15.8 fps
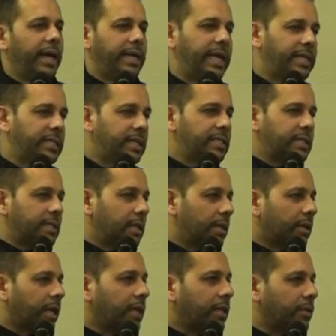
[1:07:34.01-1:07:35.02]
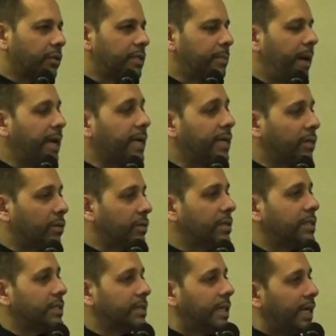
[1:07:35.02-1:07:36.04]
And as he's looking through his bag, he
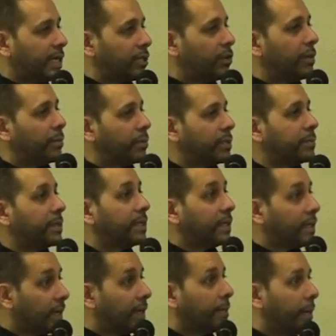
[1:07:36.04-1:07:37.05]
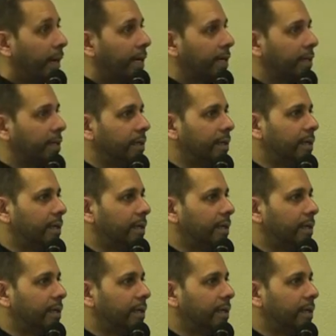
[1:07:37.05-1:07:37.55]
notices that actually he put his money in another bag.